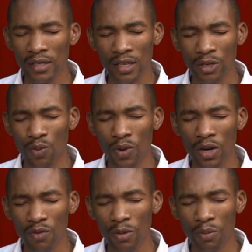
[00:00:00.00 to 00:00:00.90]
us that
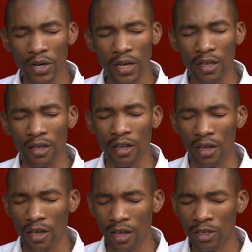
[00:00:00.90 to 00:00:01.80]
when we pray,
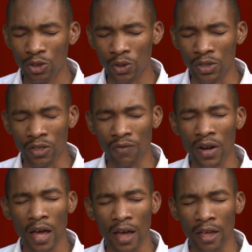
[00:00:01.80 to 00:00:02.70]
angels
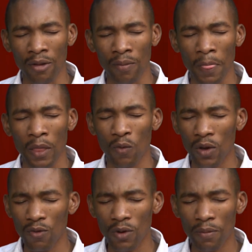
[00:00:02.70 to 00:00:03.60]
fly.
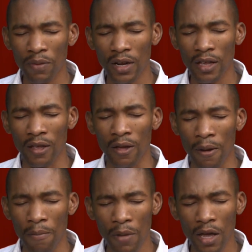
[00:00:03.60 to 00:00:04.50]
When we pray,
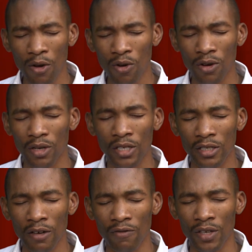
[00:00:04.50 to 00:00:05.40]
Michael
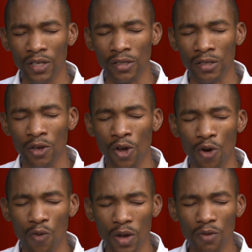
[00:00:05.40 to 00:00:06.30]
intervenes.
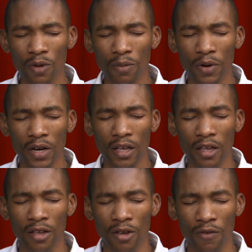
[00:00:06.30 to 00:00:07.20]
When we
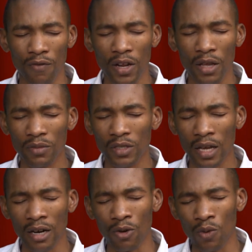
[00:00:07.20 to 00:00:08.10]
pray,
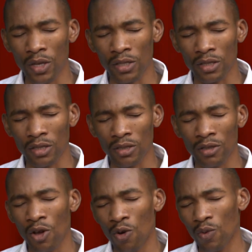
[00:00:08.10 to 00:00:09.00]
flames are
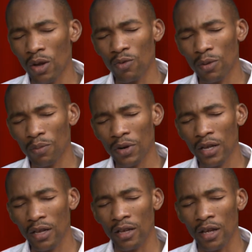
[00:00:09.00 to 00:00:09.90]
quenched. When we
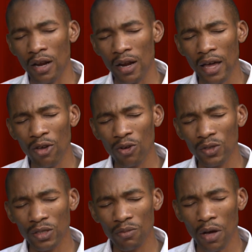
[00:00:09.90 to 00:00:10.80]
pray,
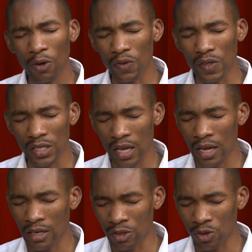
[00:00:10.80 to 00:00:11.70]
lions' mouths
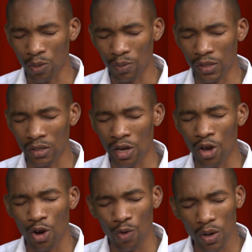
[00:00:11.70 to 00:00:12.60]
are stopped.
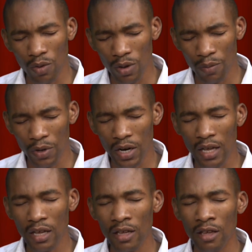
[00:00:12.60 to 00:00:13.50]
When we
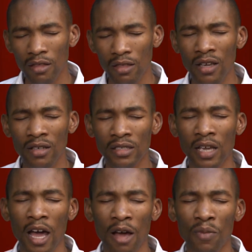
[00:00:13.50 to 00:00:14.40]
pray,
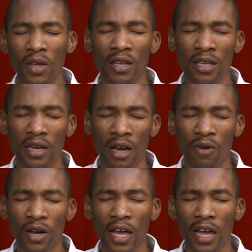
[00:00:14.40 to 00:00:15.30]
things happen in
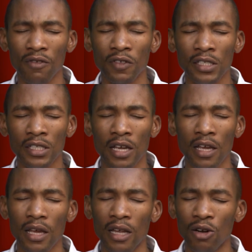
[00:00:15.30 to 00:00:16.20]
our lives.
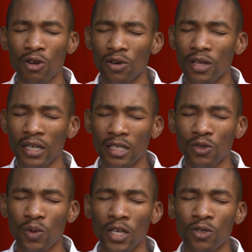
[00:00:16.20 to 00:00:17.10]
And Lord, that
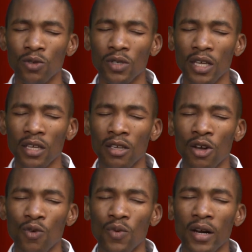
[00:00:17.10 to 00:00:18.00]
is why today
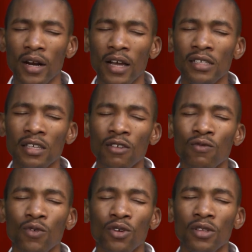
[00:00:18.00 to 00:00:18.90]
we are
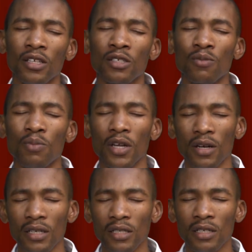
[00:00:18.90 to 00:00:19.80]
asking for the
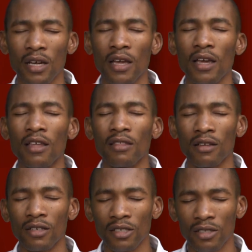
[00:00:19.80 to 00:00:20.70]
spirit and
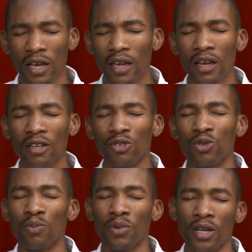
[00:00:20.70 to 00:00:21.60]
the desire
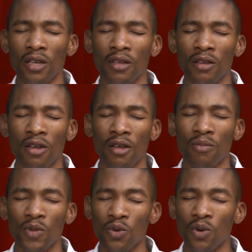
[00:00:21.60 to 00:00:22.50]
to pray.
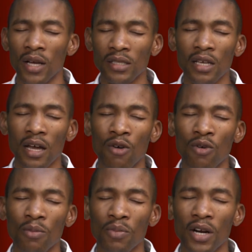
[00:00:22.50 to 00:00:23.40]
May you answer
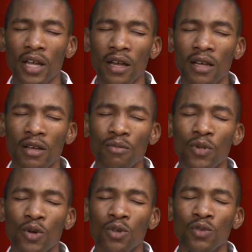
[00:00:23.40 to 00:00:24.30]
our prayer
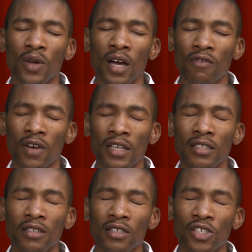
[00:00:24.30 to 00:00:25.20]
because we have
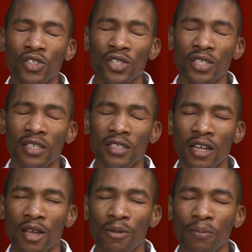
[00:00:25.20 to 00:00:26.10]
asked in
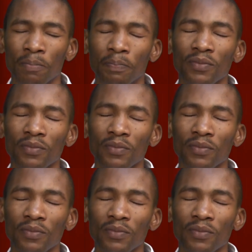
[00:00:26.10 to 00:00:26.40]
Jesus' name.